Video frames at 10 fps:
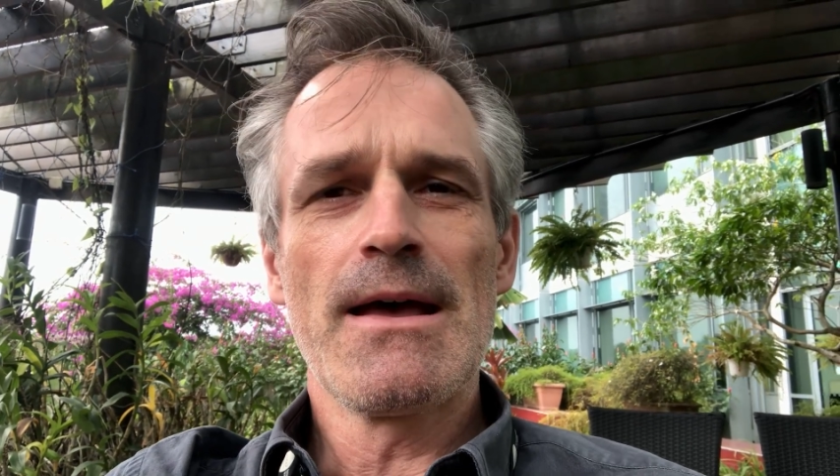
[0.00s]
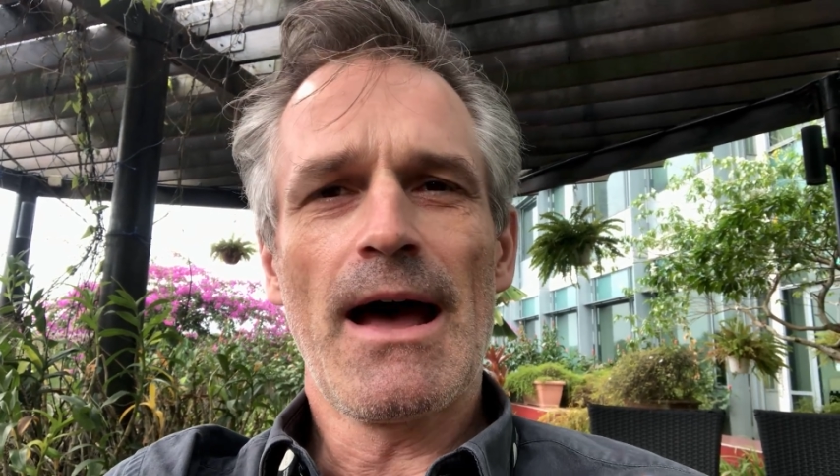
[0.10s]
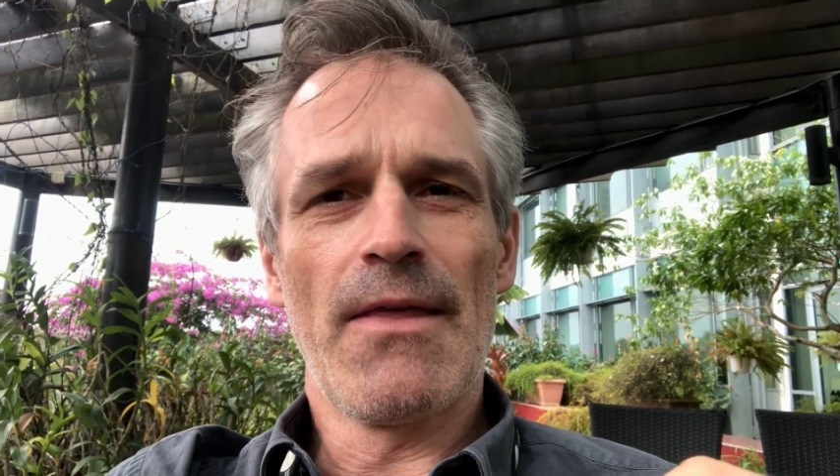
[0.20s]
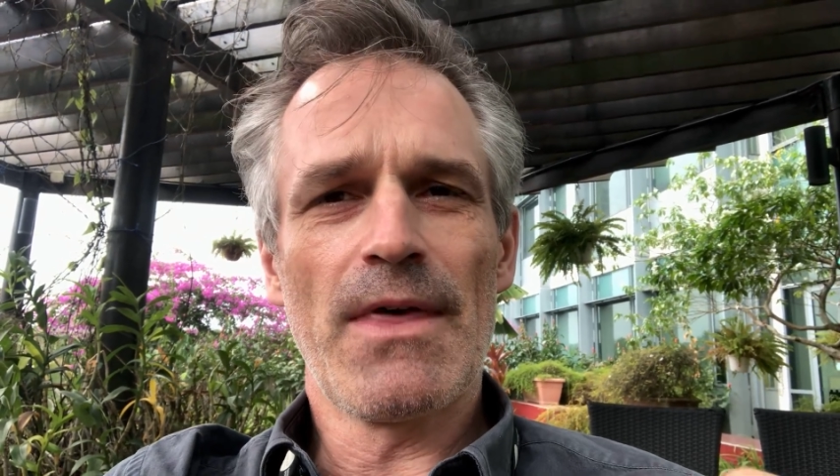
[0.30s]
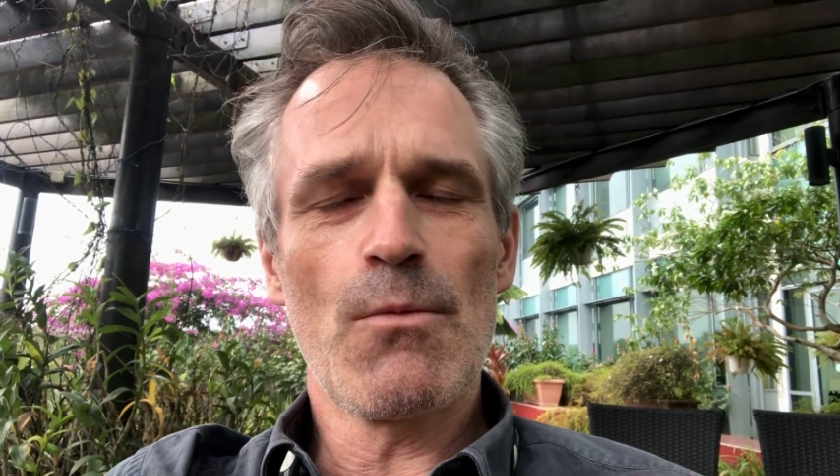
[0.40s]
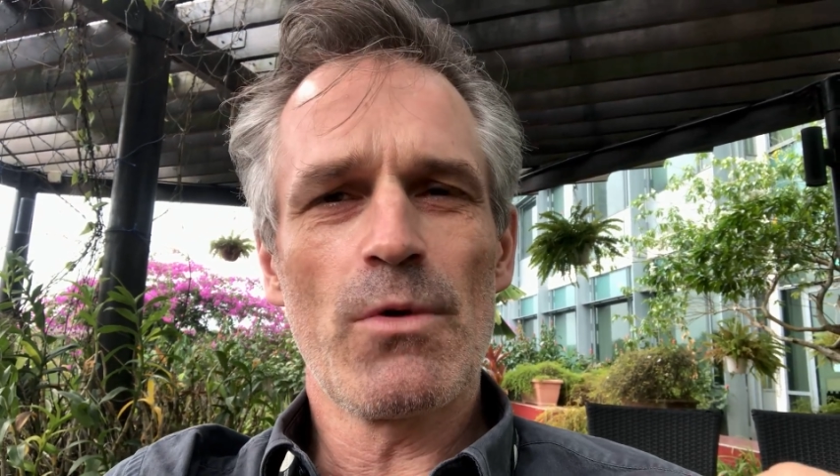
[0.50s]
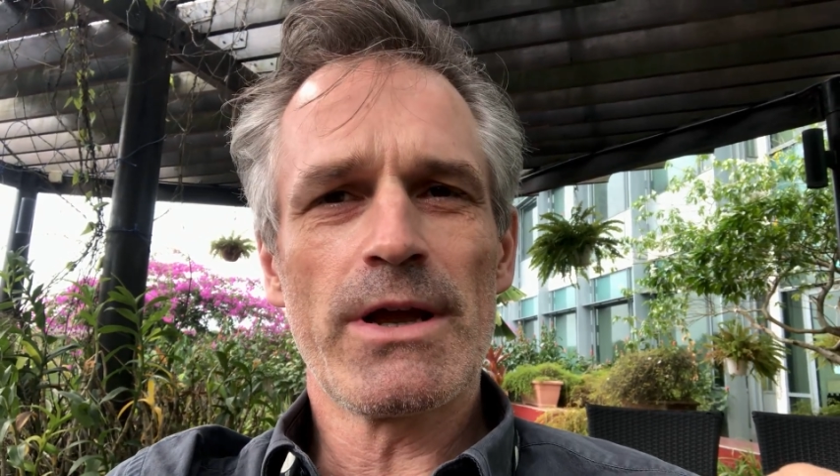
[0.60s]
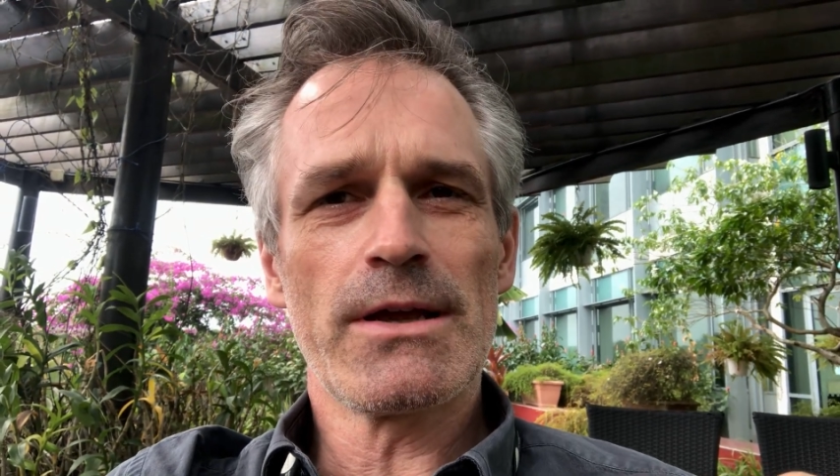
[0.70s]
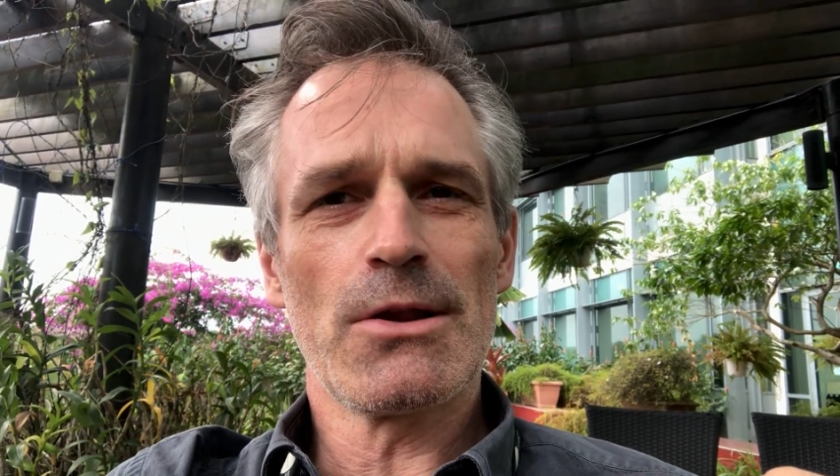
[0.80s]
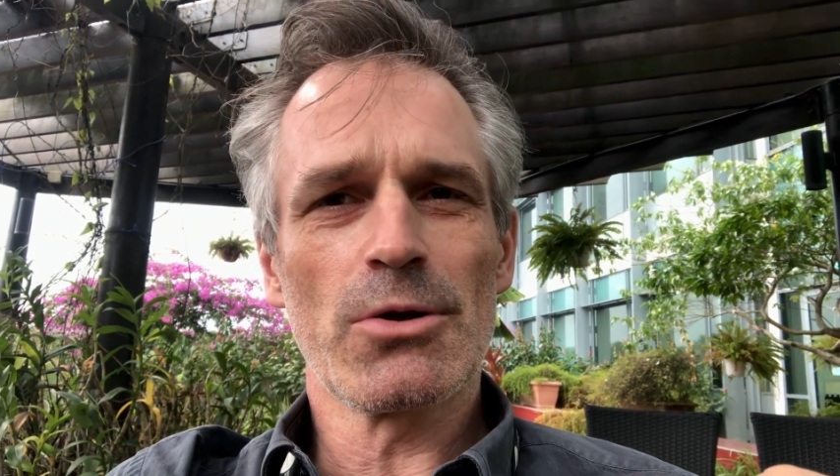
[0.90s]
And then
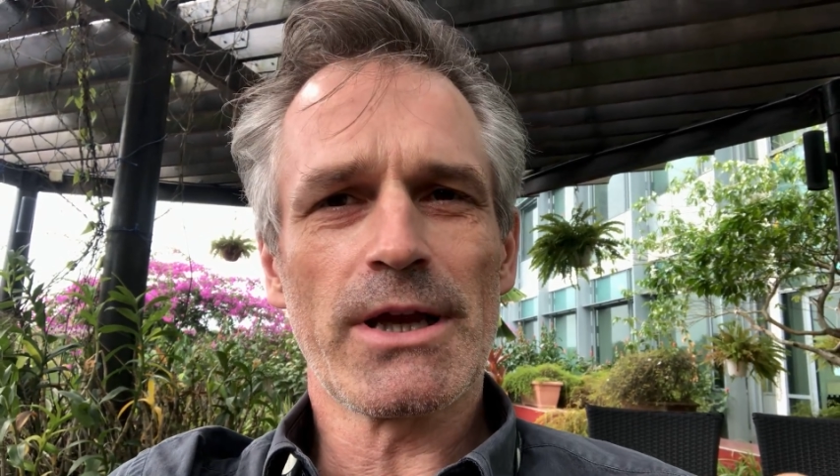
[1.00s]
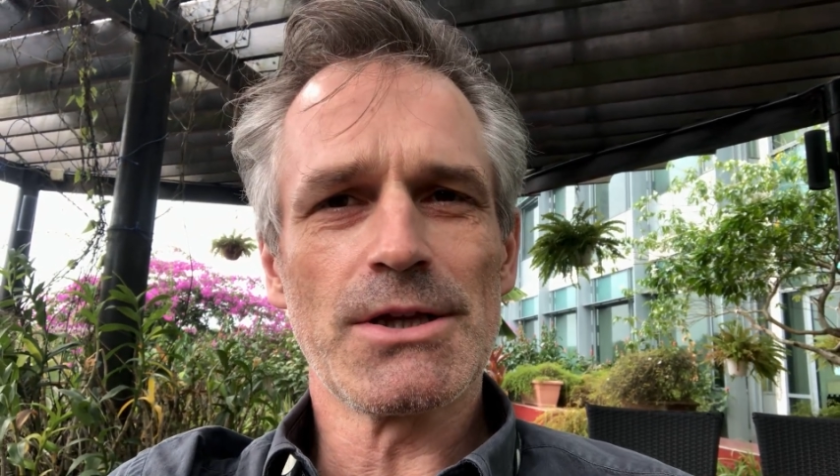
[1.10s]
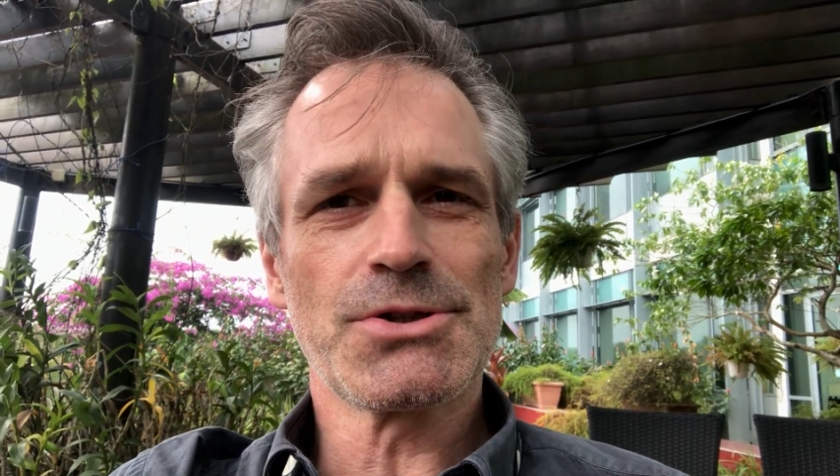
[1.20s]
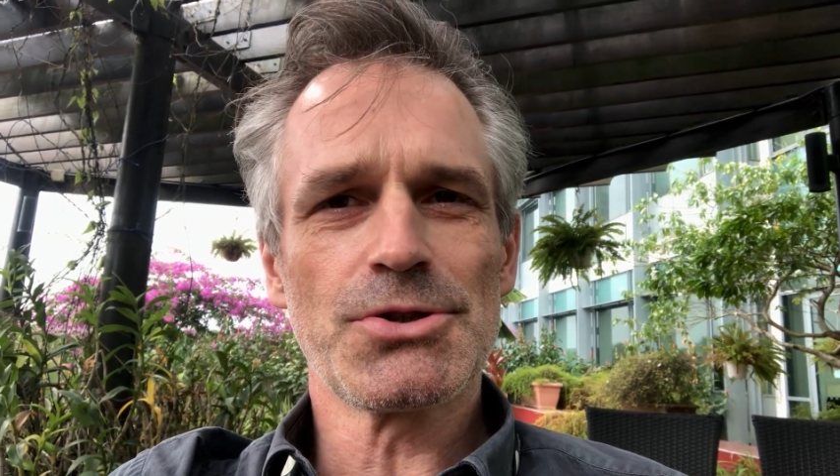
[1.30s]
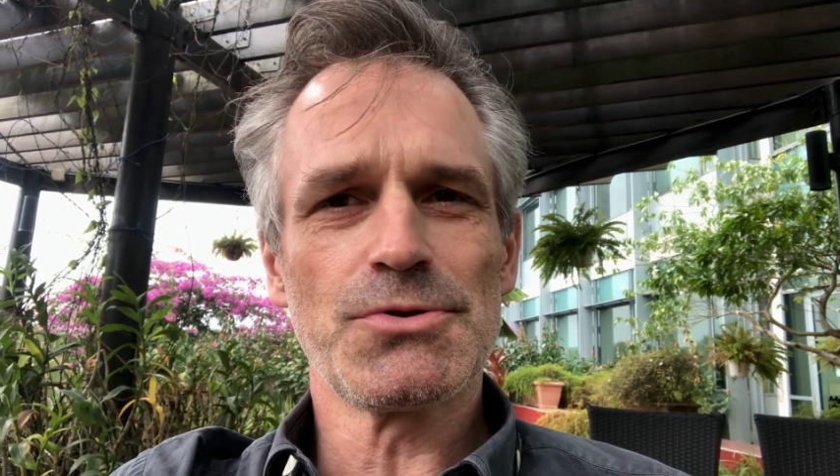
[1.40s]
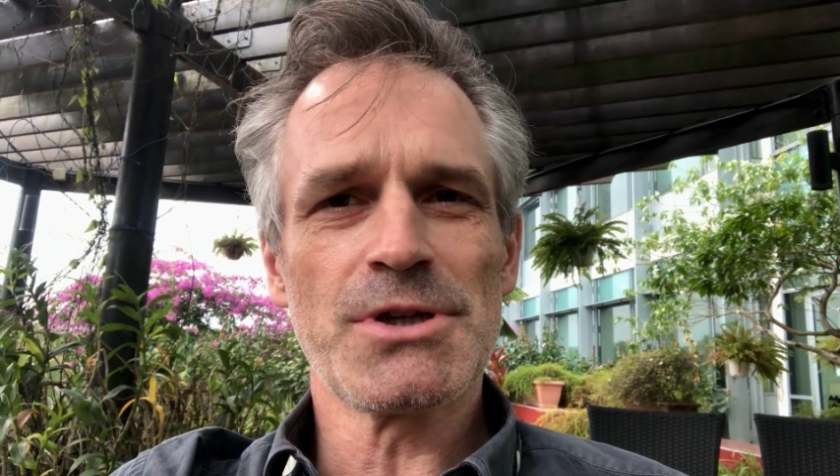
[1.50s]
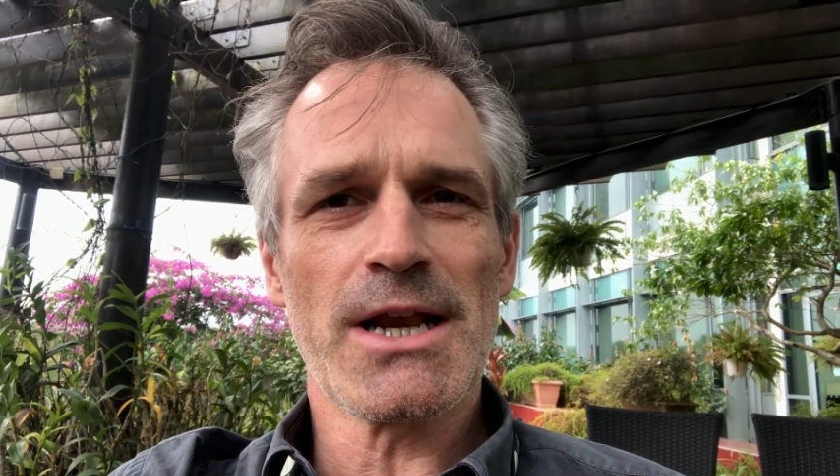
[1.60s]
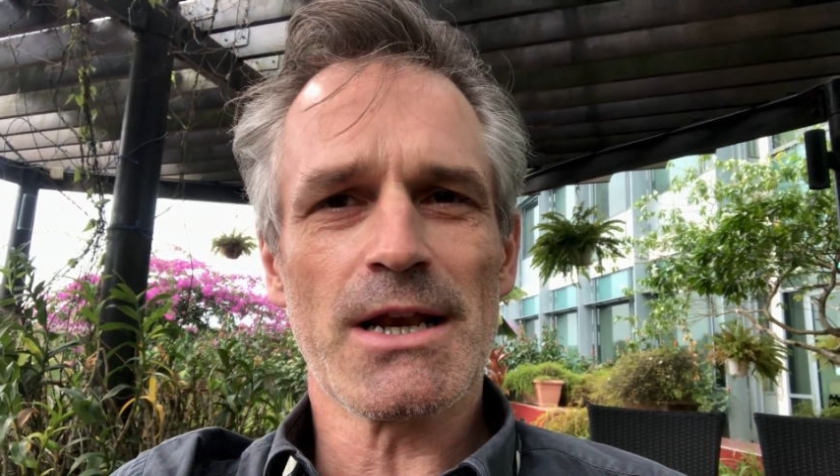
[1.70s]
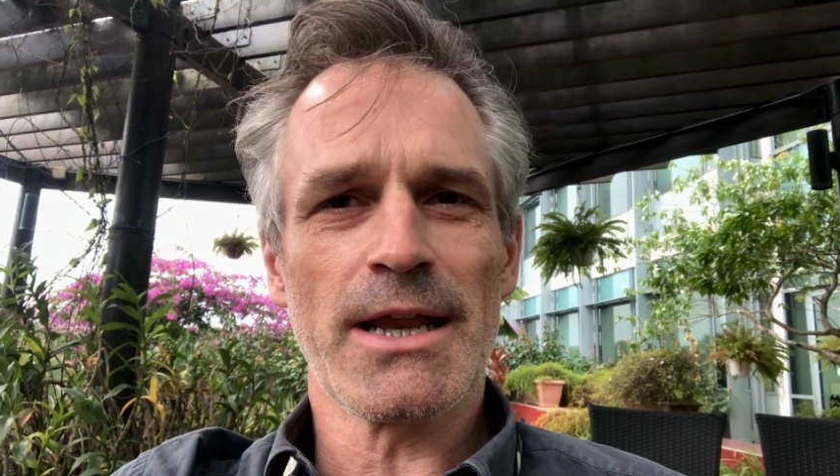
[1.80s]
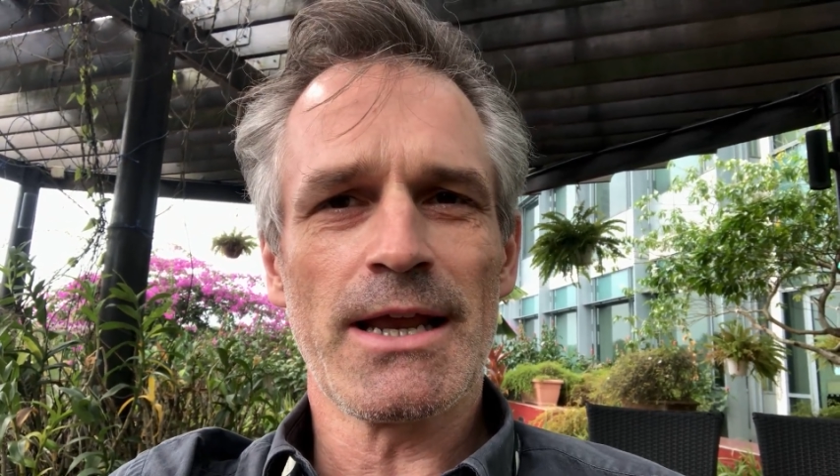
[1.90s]
we're looking to
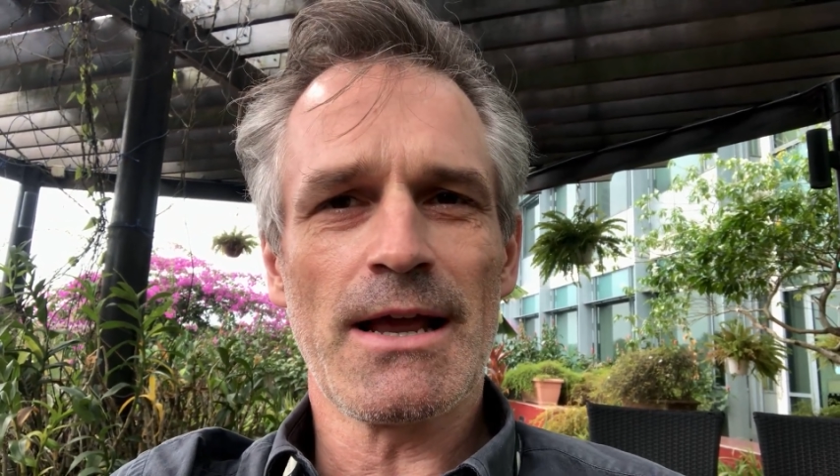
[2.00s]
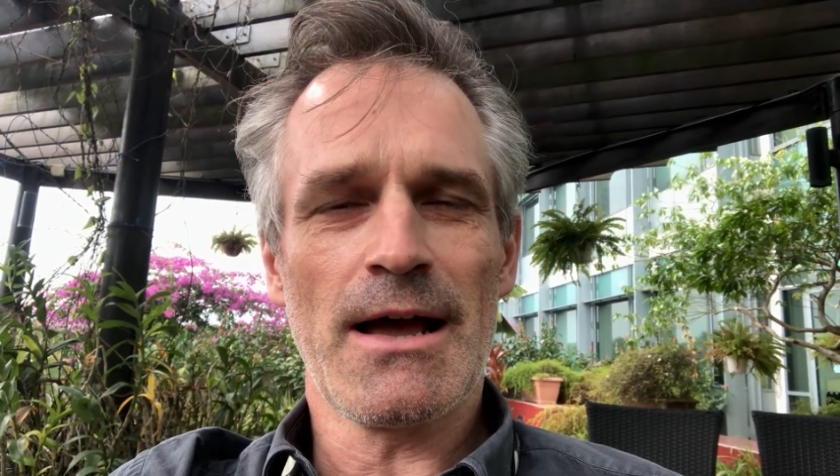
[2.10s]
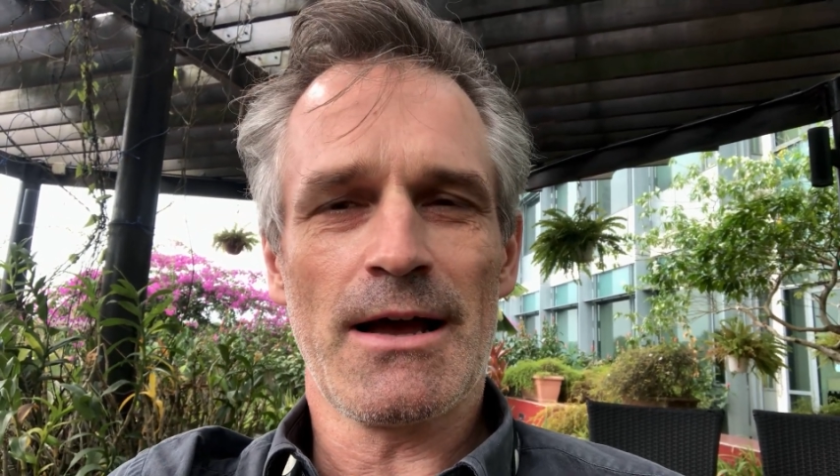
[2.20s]
gently